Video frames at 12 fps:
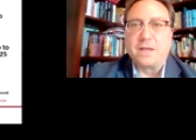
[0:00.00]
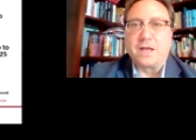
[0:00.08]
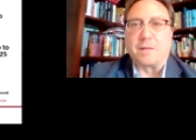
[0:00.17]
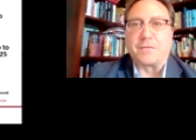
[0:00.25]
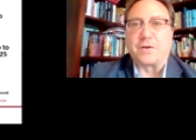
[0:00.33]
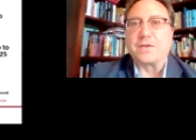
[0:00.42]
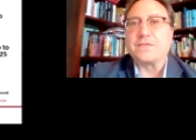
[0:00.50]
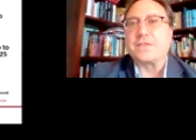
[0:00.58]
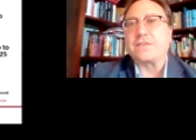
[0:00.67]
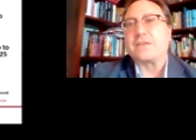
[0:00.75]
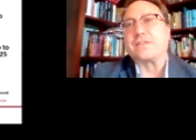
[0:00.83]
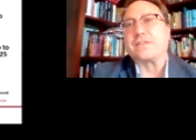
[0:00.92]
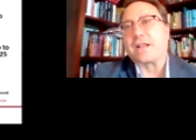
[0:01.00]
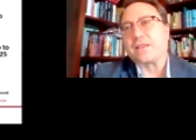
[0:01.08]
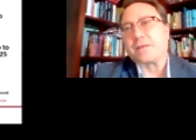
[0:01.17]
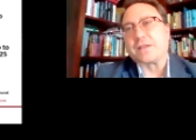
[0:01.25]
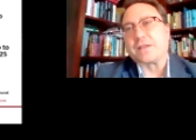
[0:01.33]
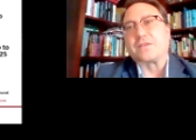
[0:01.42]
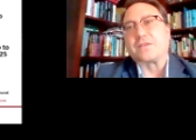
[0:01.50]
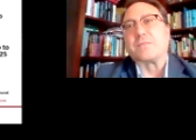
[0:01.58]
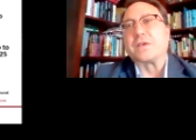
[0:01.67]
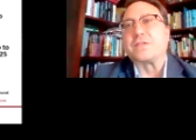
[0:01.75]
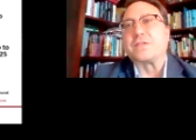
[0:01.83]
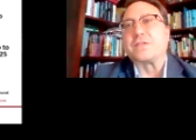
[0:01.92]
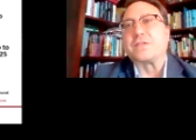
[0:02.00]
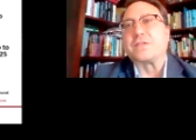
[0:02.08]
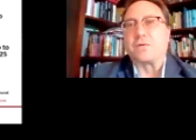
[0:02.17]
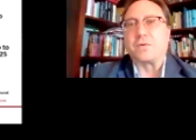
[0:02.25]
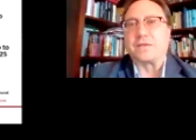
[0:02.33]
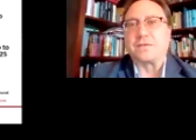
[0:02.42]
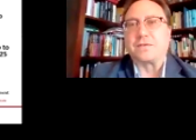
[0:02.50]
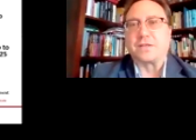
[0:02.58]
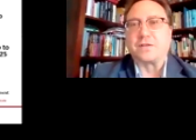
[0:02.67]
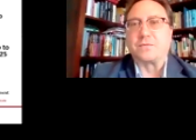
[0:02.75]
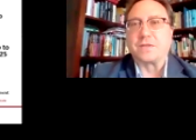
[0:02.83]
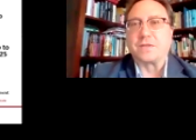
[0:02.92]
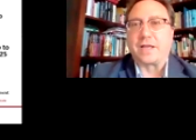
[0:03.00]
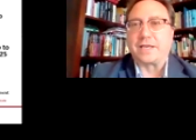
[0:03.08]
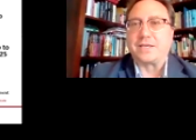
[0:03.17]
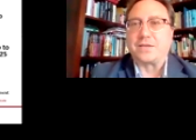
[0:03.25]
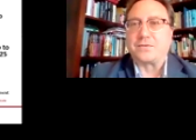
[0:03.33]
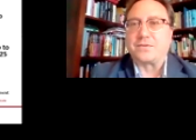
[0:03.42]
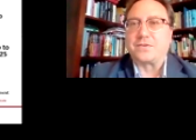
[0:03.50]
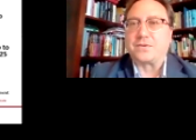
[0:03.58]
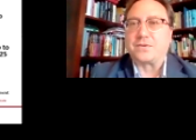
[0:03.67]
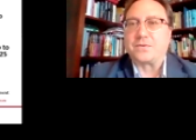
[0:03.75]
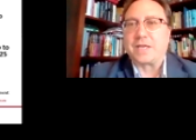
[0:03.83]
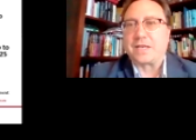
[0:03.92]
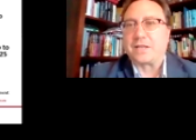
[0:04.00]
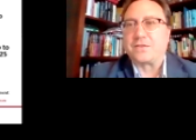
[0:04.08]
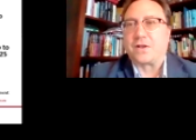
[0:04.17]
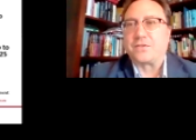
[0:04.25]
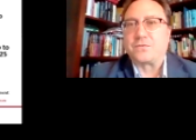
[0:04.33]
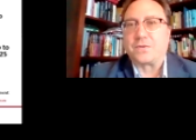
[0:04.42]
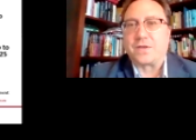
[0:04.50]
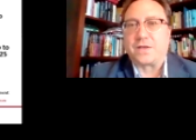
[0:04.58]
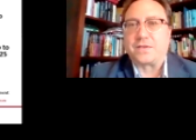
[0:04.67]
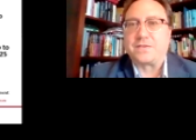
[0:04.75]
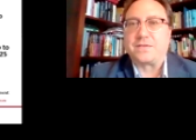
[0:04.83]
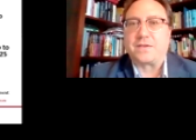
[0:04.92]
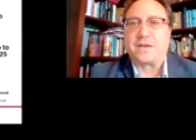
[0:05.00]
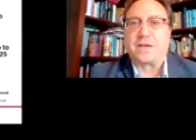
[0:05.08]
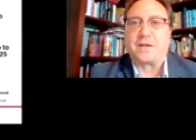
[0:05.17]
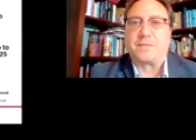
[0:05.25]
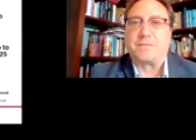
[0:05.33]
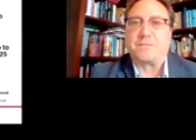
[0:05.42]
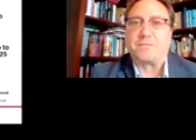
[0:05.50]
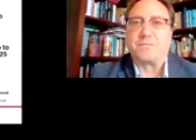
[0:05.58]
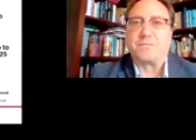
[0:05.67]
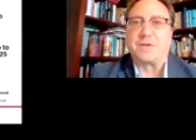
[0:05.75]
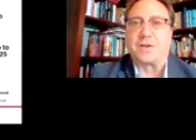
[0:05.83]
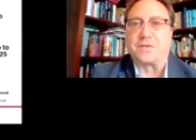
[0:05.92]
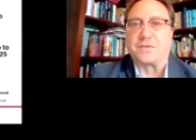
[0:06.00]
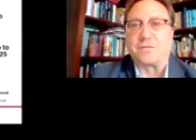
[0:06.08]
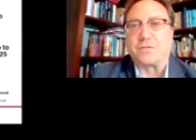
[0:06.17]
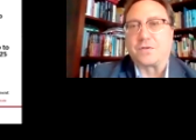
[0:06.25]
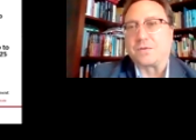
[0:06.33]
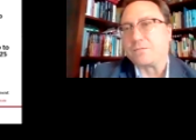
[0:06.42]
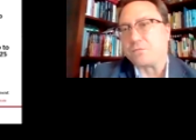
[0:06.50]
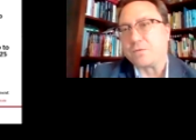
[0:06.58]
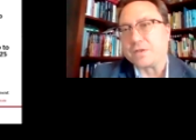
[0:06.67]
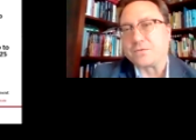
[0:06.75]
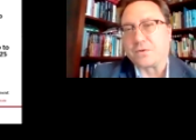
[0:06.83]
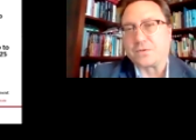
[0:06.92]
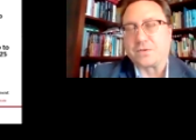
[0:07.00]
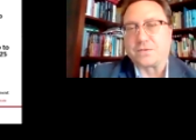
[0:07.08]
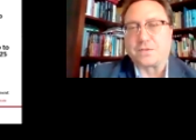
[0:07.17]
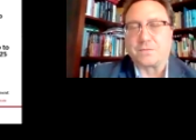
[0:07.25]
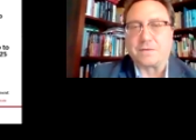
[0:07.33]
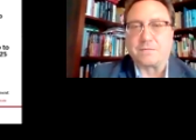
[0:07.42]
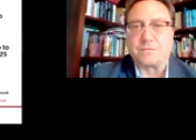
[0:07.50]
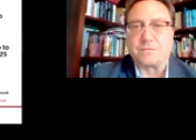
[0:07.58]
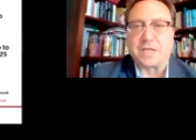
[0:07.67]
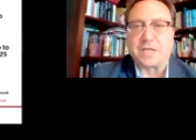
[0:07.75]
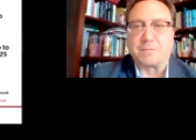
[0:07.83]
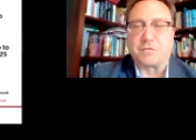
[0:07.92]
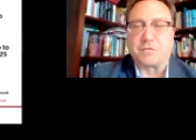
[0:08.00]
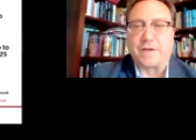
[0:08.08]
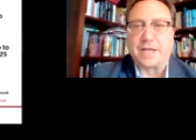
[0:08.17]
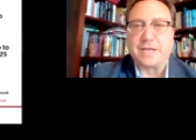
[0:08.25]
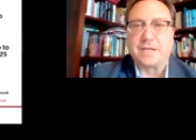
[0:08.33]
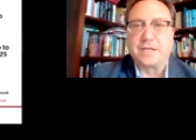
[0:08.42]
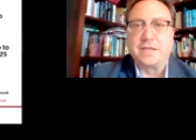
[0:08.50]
This is not a limited submission, but we still would like you to get in touch with us because of the resources that we can provide.